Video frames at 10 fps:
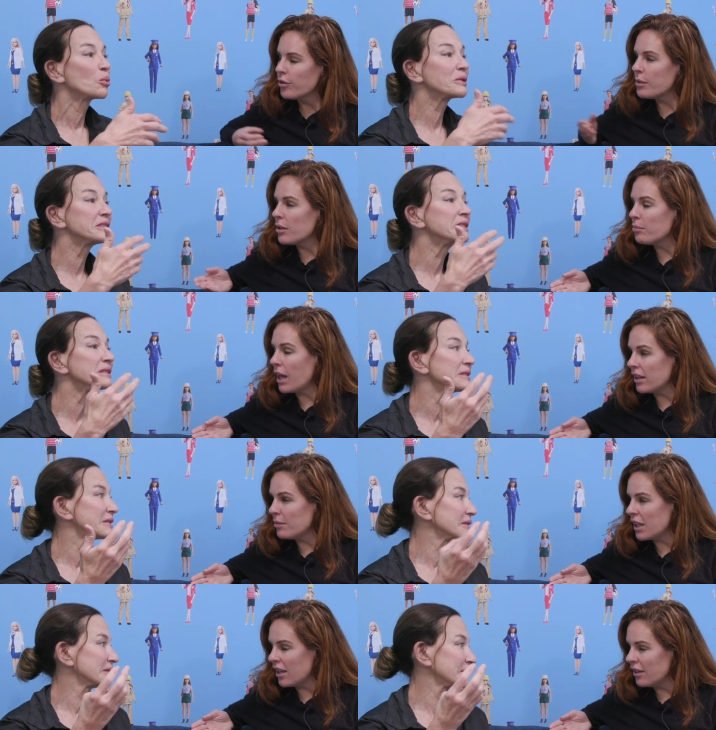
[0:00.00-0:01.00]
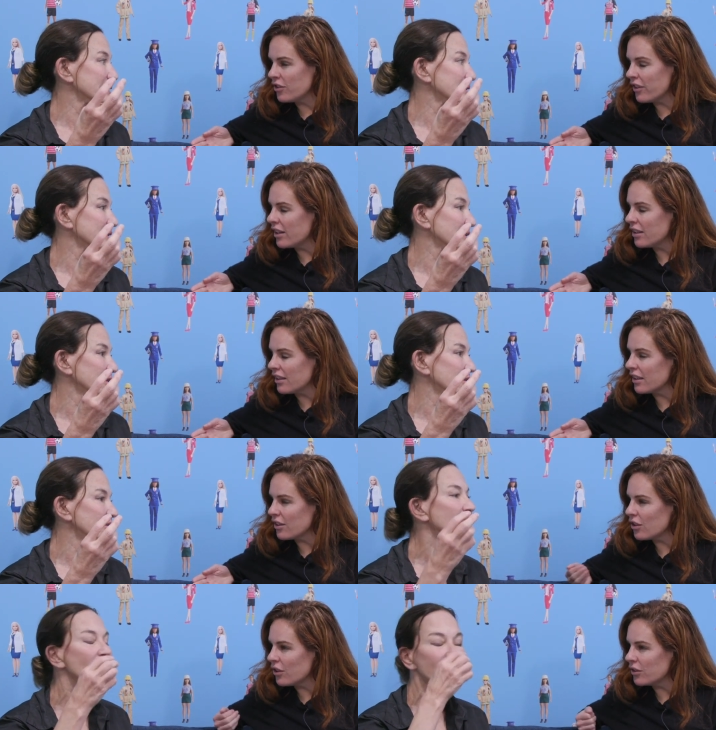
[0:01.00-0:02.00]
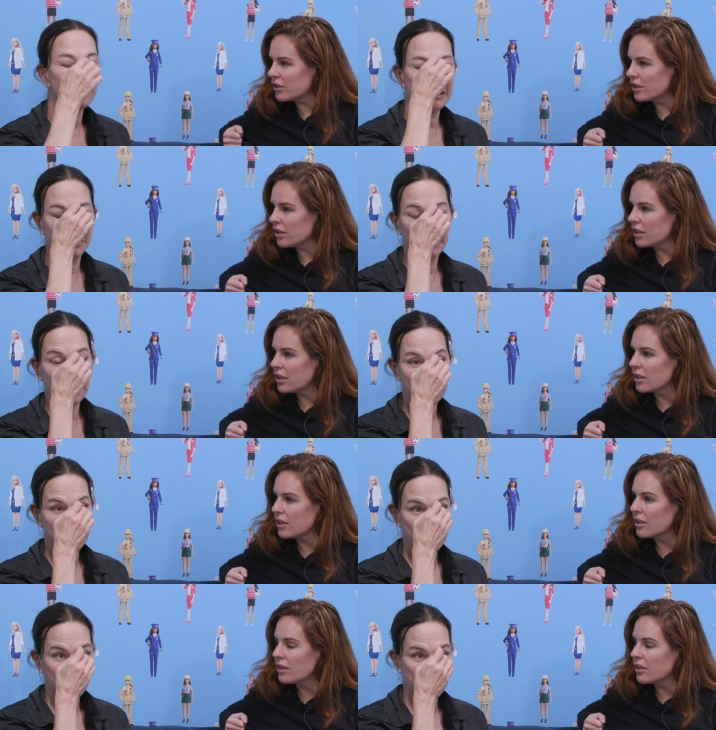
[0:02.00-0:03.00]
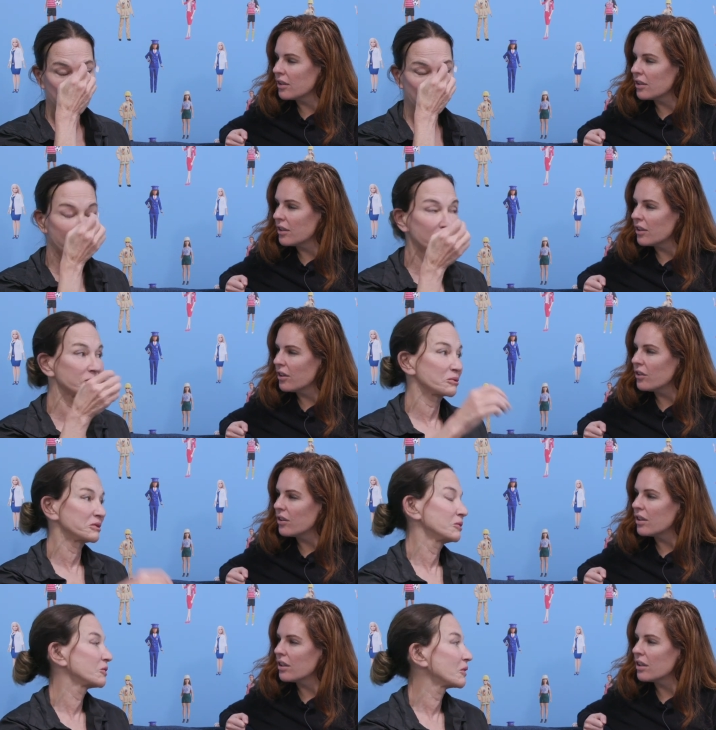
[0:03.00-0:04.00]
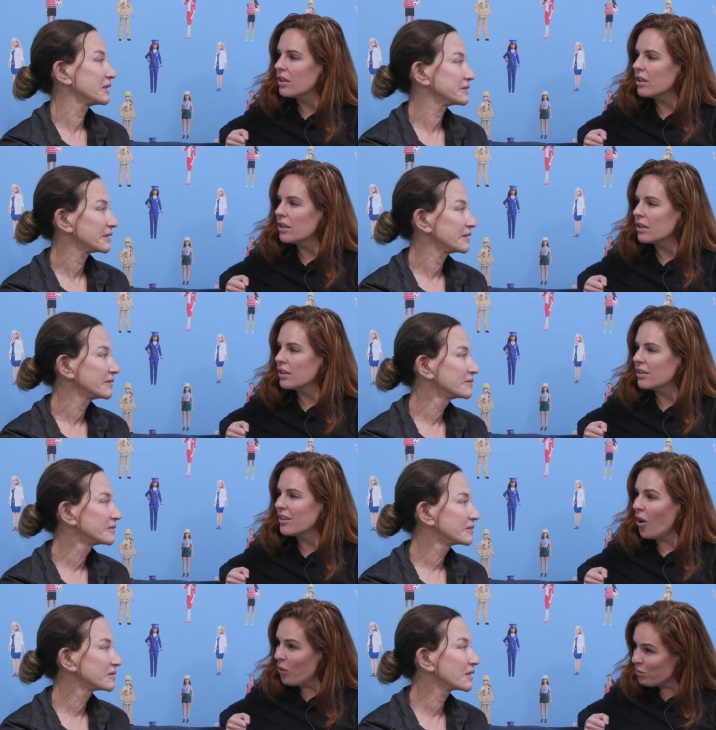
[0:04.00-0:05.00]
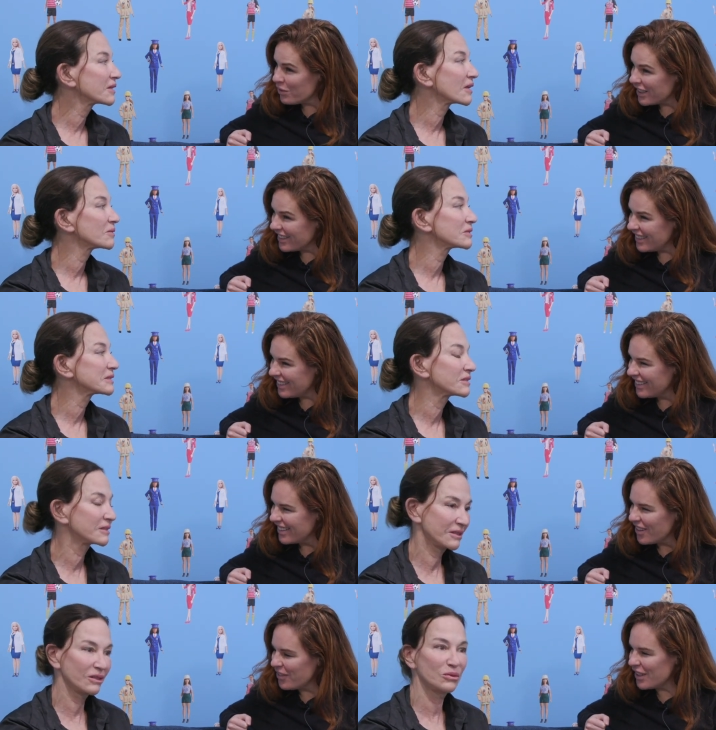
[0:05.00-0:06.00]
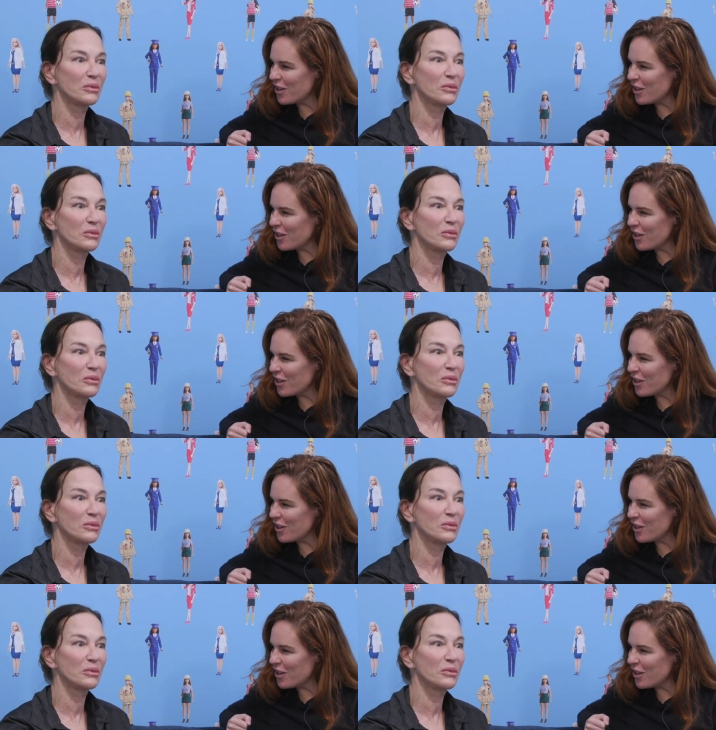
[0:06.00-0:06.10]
Speaker 1: For was, being badly behaved, or they didn't like
Speaker 2: the No, clothes? they didn't, they thought it was, the clothes were too crazy.
Speaker 1: Oh, they really? Thought it was too what a